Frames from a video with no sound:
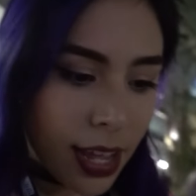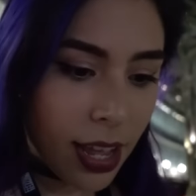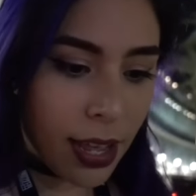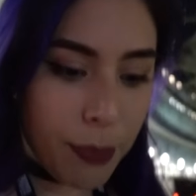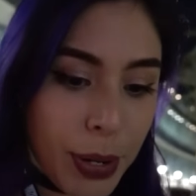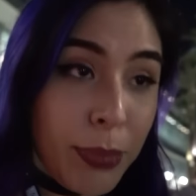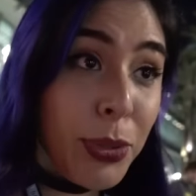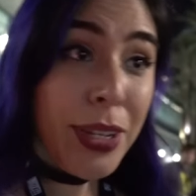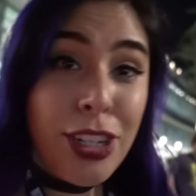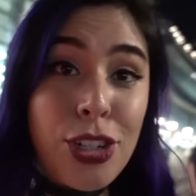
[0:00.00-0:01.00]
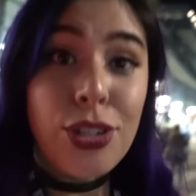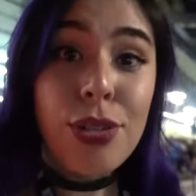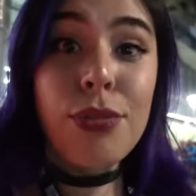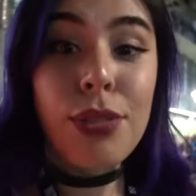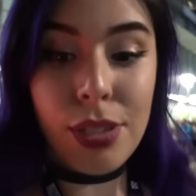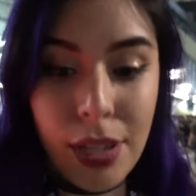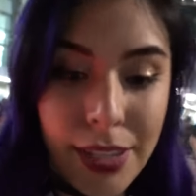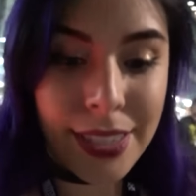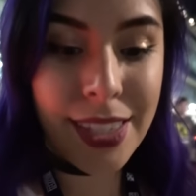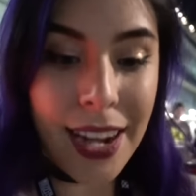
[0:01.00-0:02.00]
Um, but I'm doing a shoot
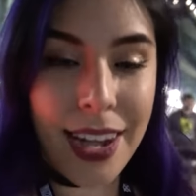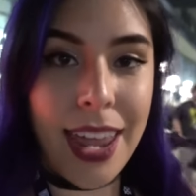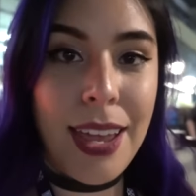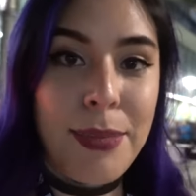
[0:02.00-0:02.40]
on Sunday.